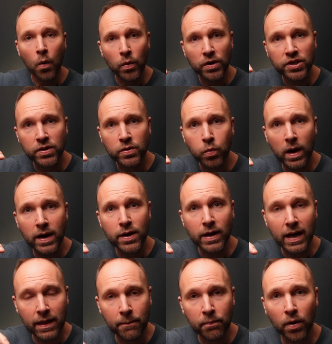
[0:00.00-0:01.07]
which is where you
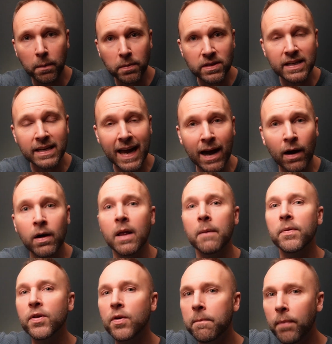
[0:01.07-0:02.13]
get the property now,
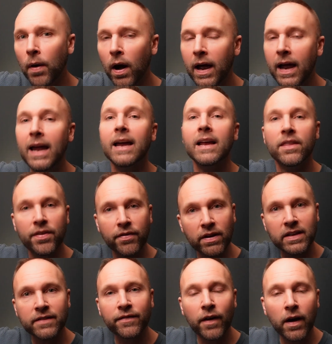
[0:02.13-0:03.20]
but you buy it in 3
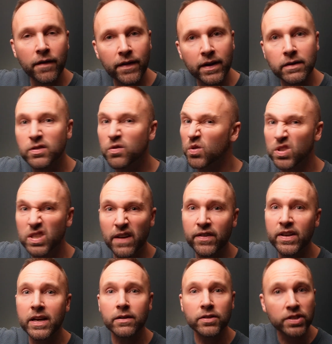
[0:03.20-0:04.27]
to 5 years or 7
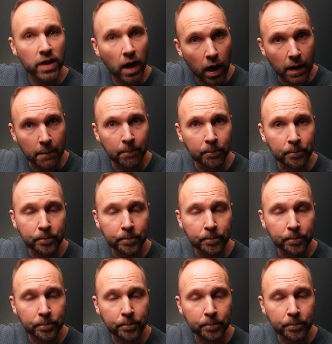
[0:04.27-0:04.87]
years time.